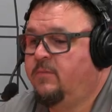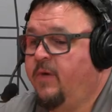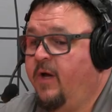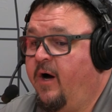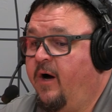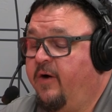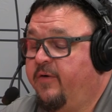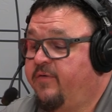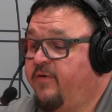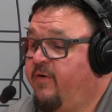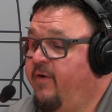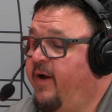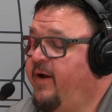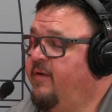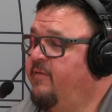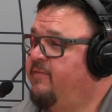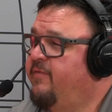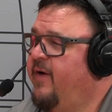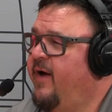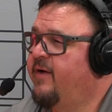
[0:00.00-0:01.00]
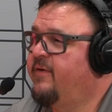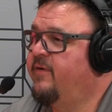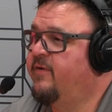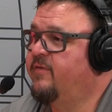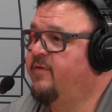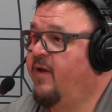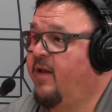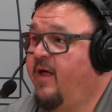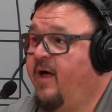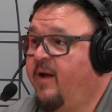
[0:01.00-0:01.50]
No, it's great. In fact,
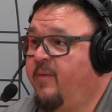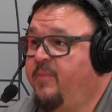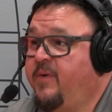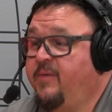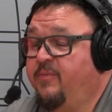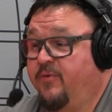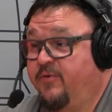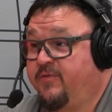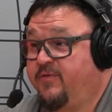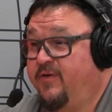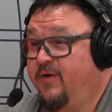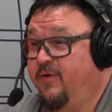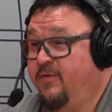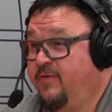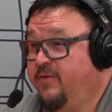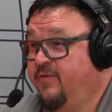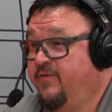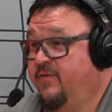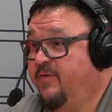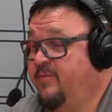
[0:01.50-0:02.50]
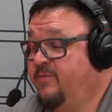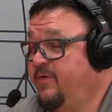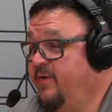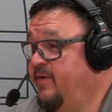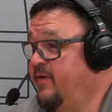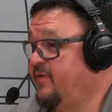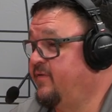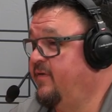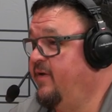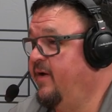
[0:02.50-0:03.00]
there's a lot of people still using them to
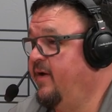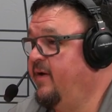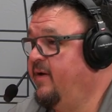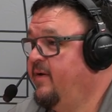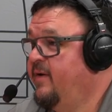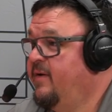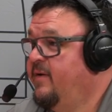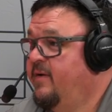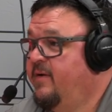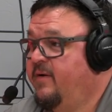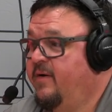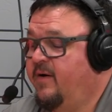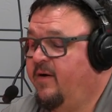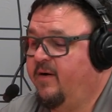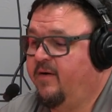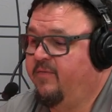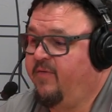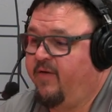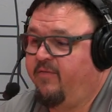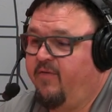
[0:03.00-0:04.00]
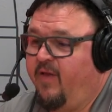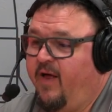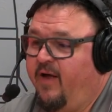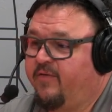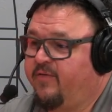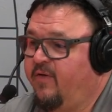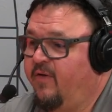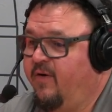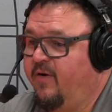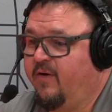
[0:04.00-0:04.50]
this day. Uh, they've
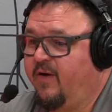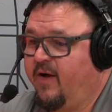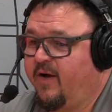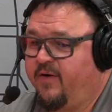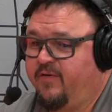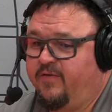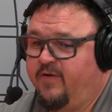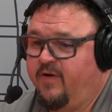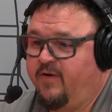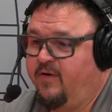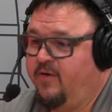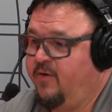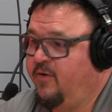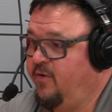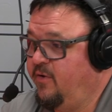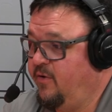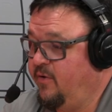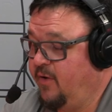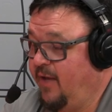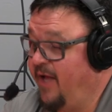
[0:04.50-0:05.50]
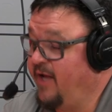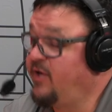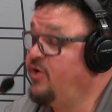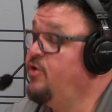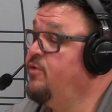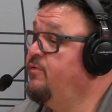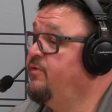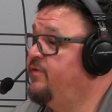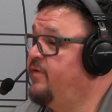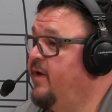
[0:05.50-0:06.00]
lasted long. Like I said, like
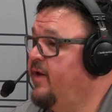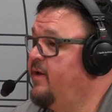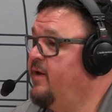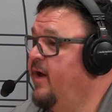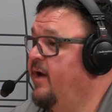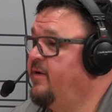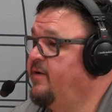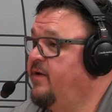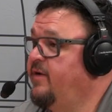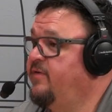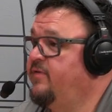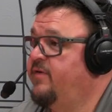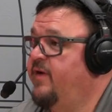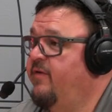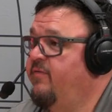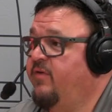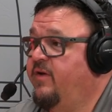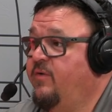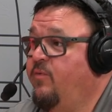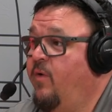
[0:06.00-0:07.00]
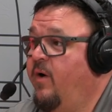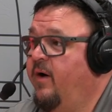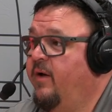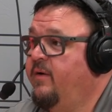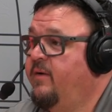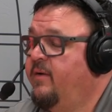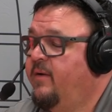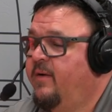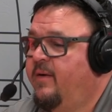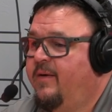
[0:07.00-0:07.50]
you said, nineteen
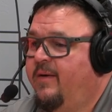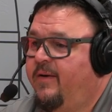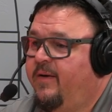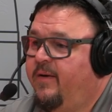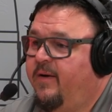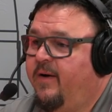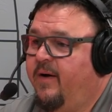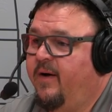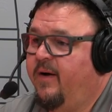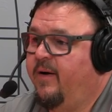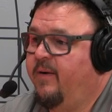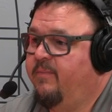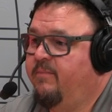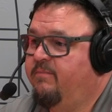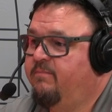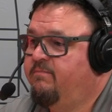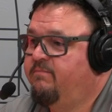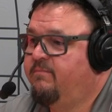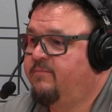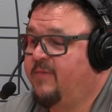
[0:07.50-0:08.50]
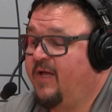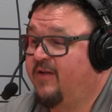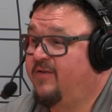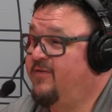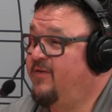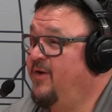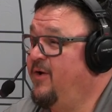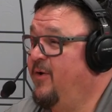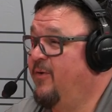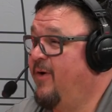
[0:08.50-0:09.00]
seventy-one. Um, That's
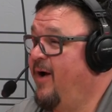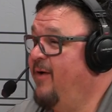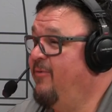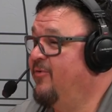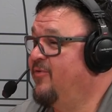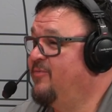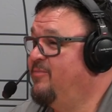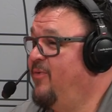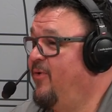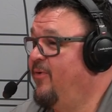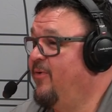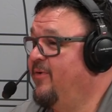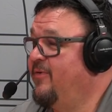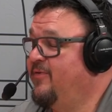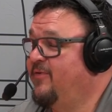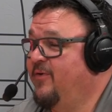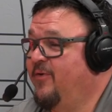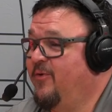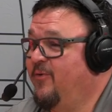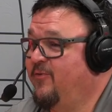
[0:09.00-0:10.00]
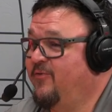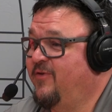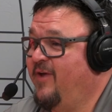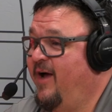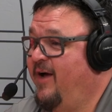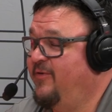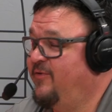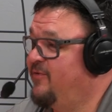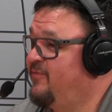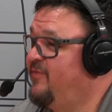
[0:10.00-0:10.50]
the year I was born, so those
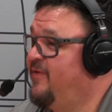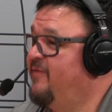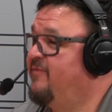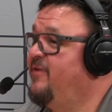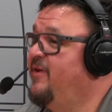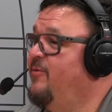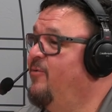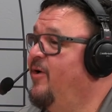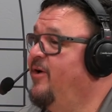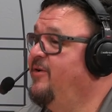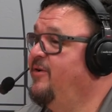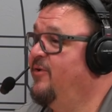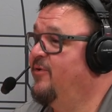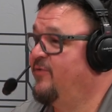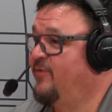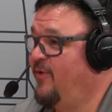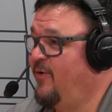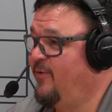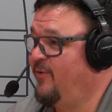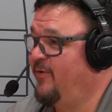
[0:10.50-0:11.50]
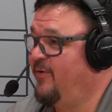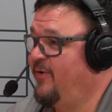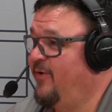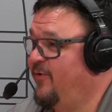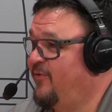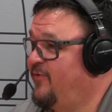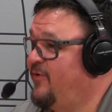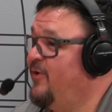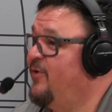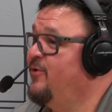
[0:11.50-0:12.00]
dies are fifty-one years old, and
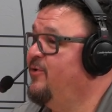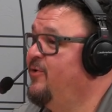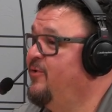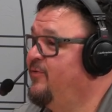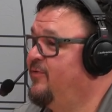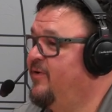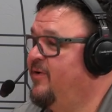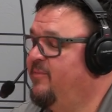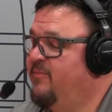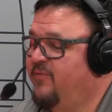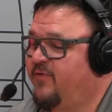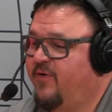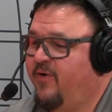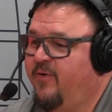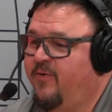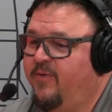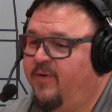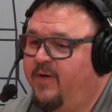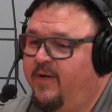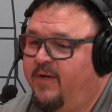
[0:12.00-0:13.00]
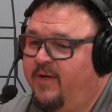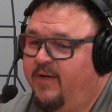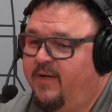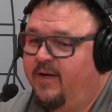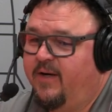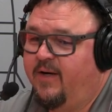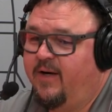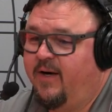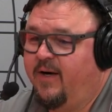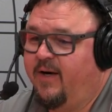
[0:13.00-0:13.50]
they're still using them. So
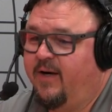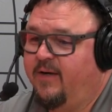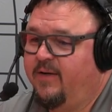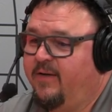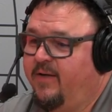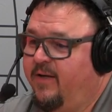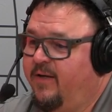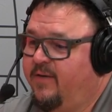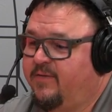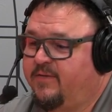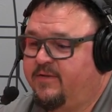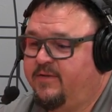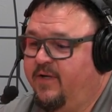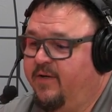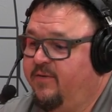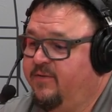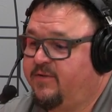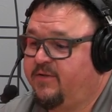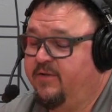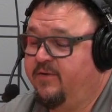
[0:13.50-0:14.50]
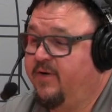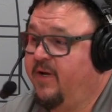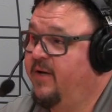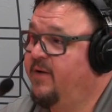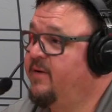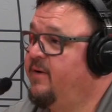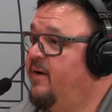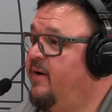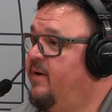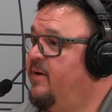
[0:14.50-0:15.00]
still getting uh, calls. Still, still
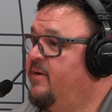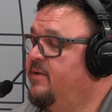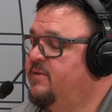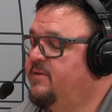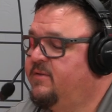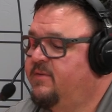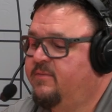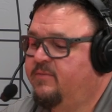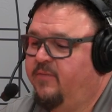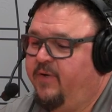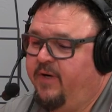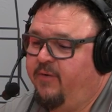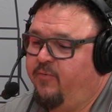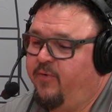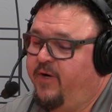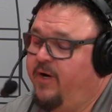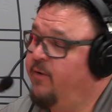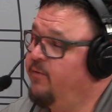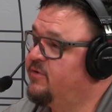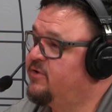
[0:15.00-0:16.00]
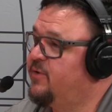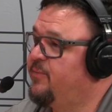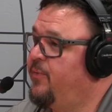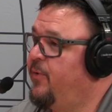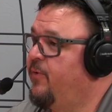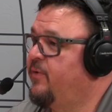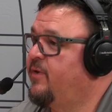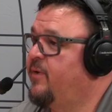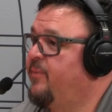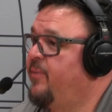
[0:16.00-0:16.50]
getting calls. We we don't
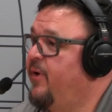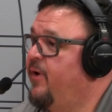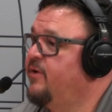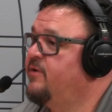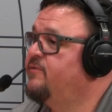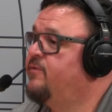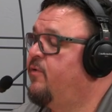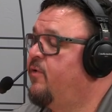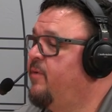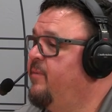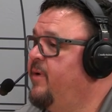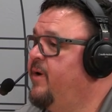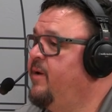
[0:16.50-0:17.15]
support the parts for them